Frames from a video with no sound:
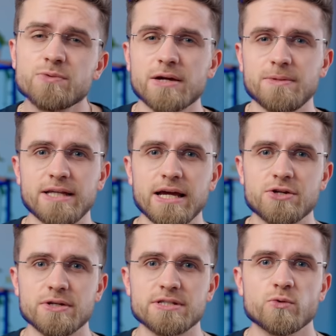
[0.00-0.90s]

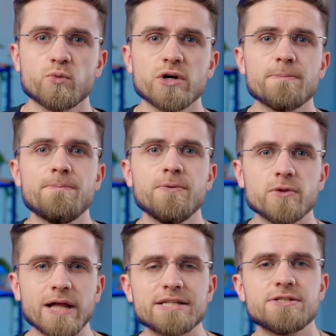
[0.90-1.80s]
recommendations will
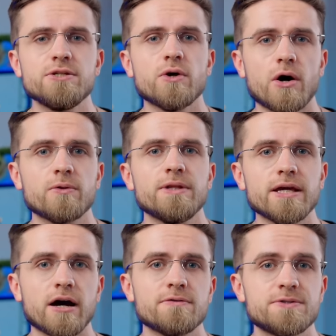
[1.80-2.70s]
bless you
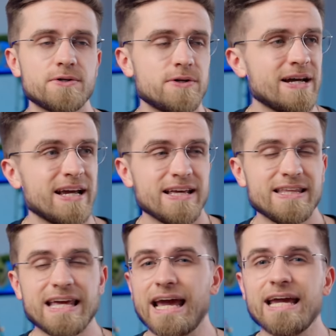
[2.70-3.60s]
only after
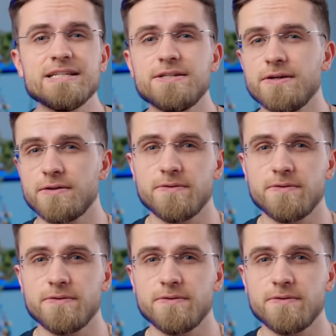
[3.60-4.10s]
the A tier